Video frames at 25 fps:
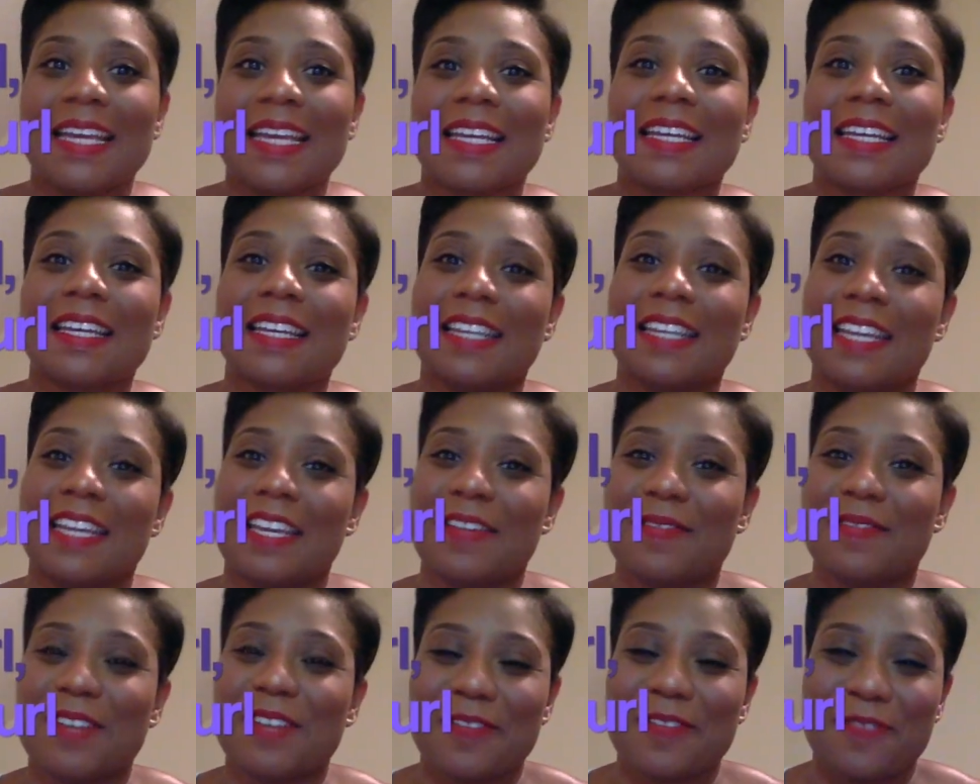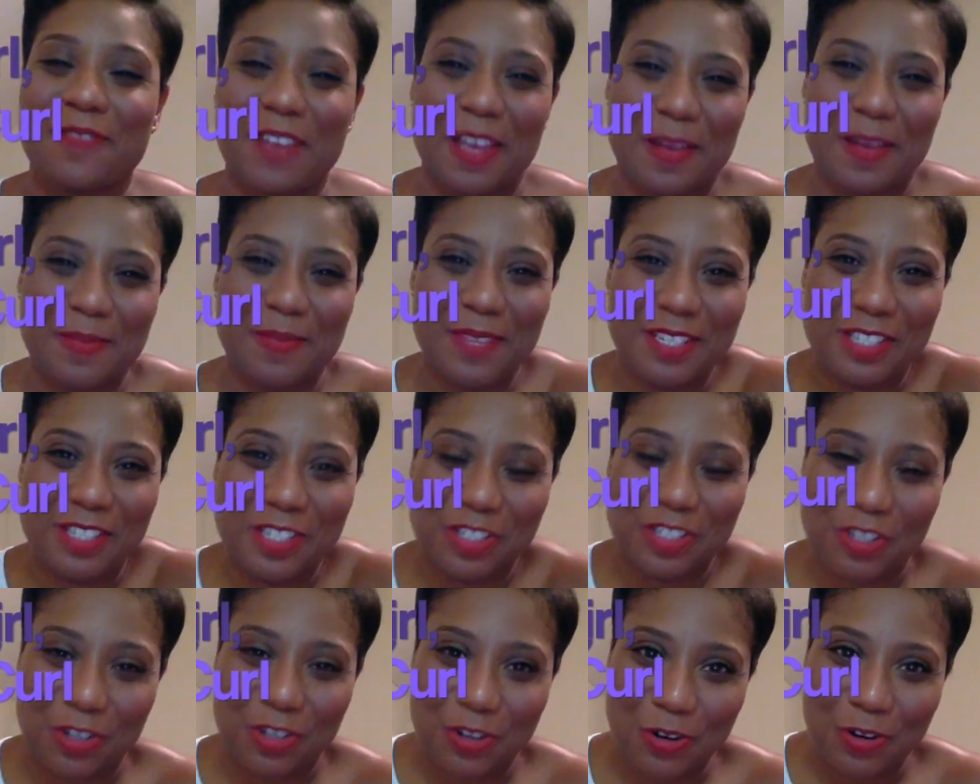Good evening, fam. This
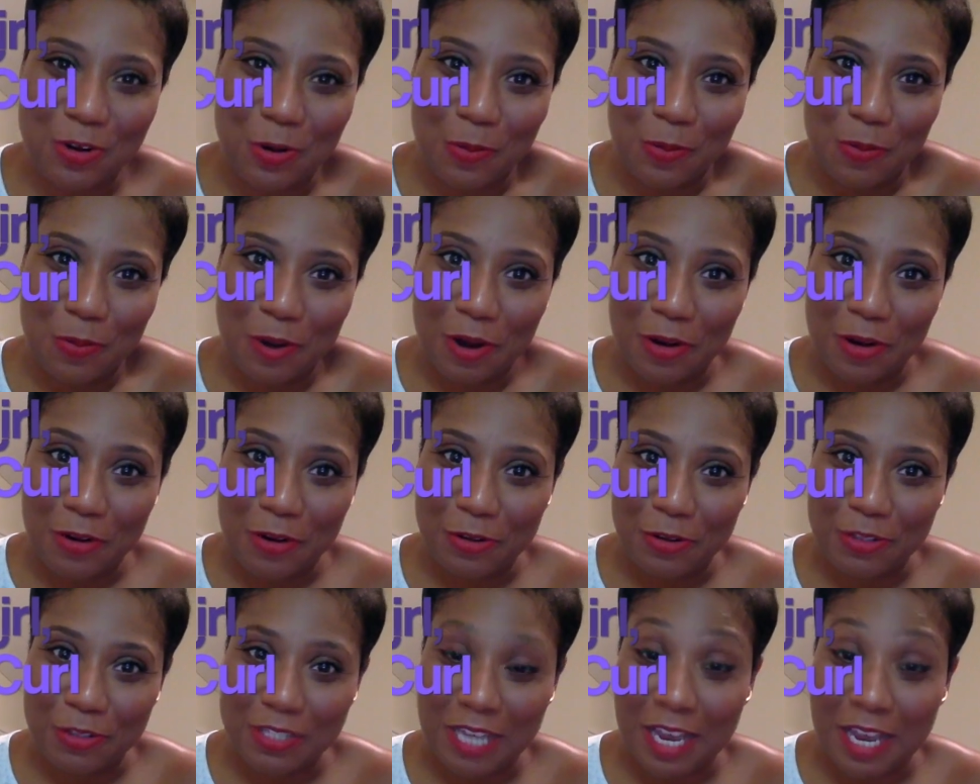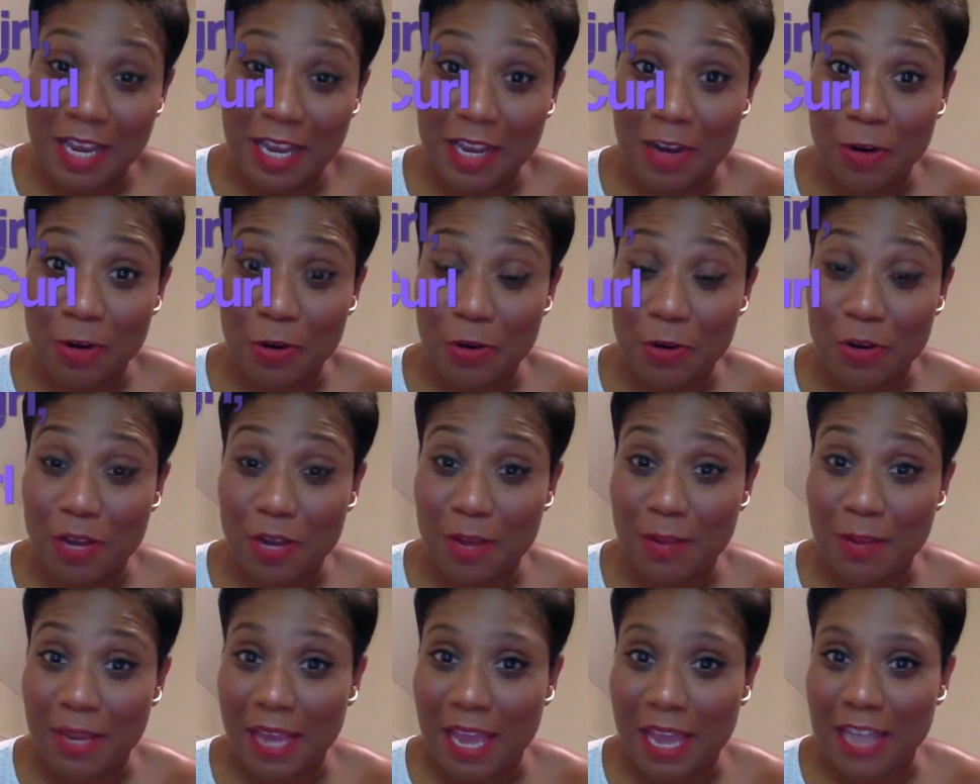is your girl, Brown Girl Tight Curl,
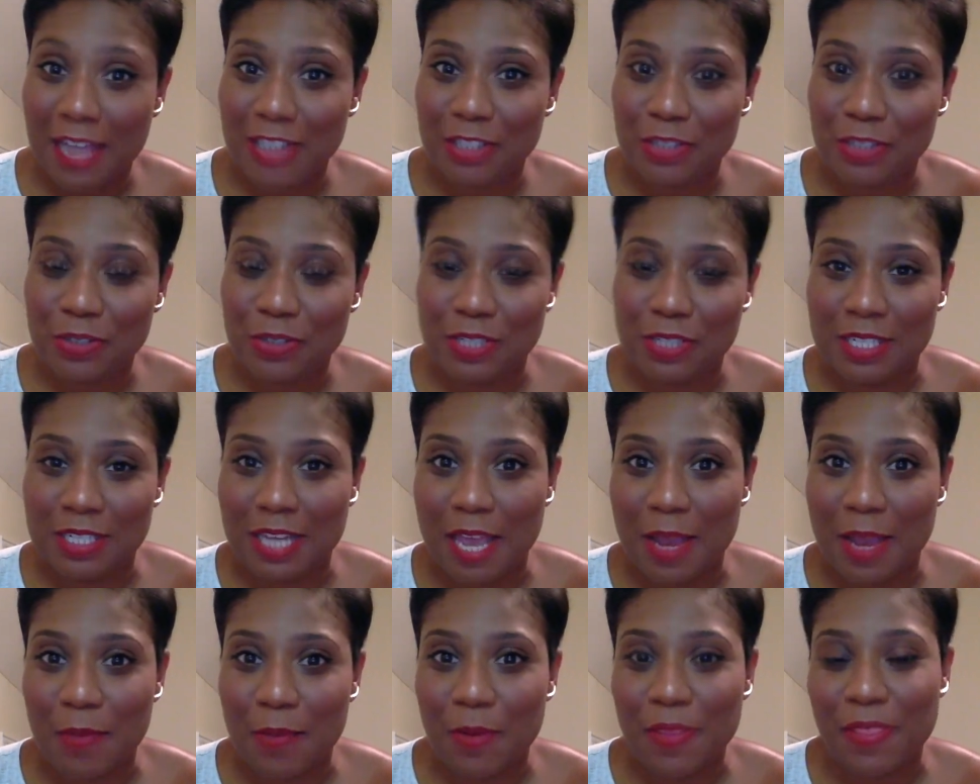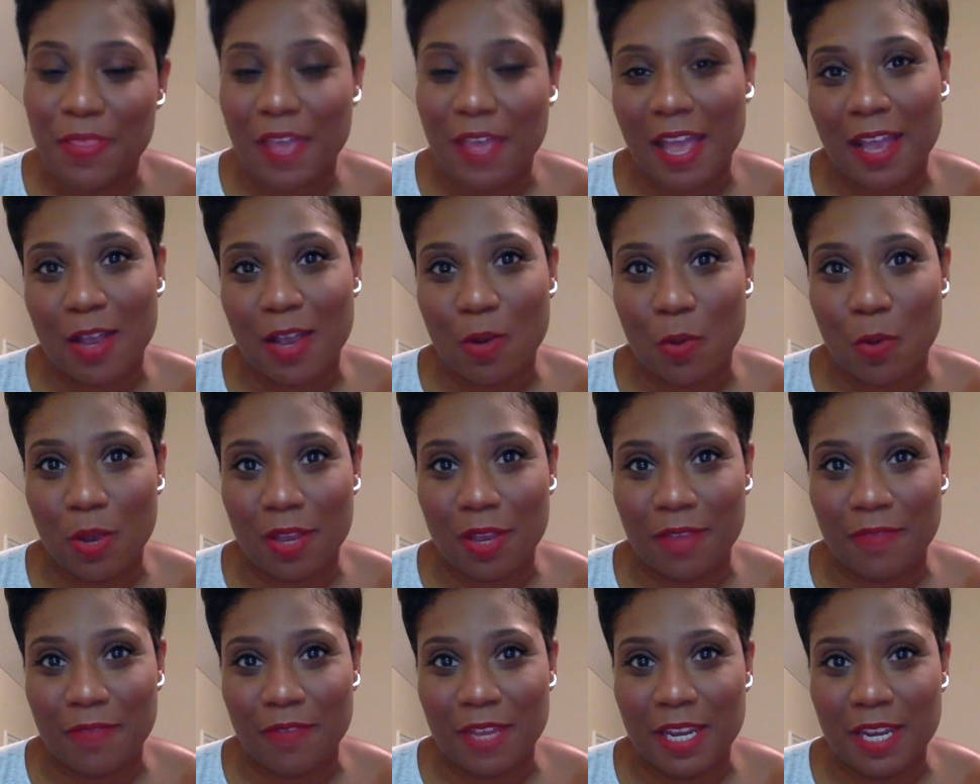coming at you today with a
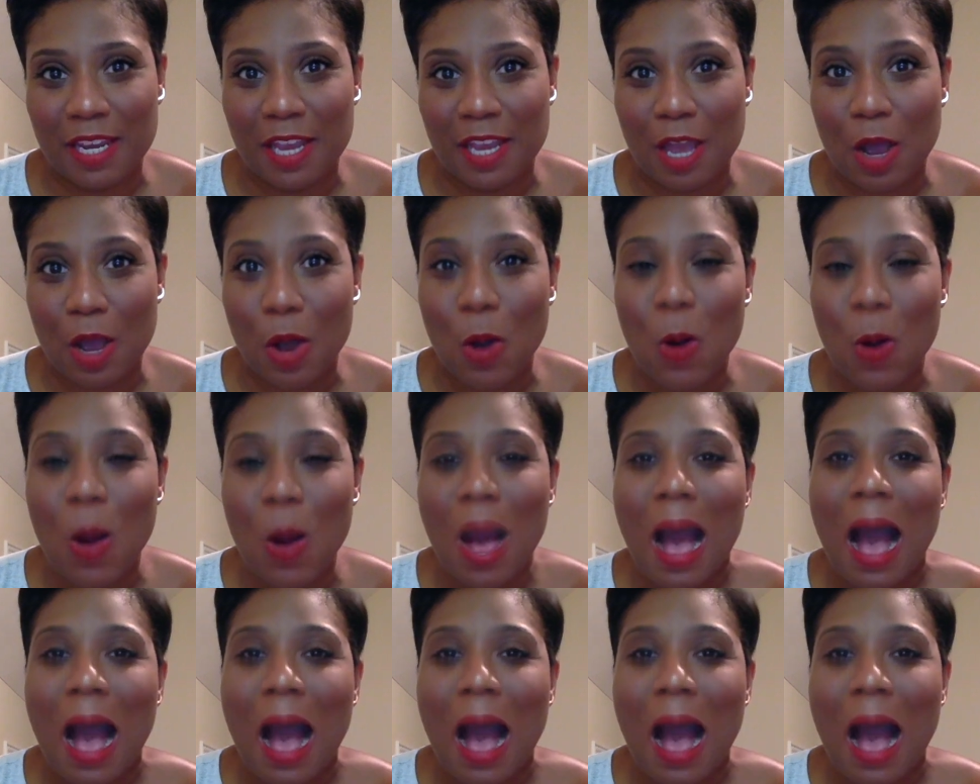quick video.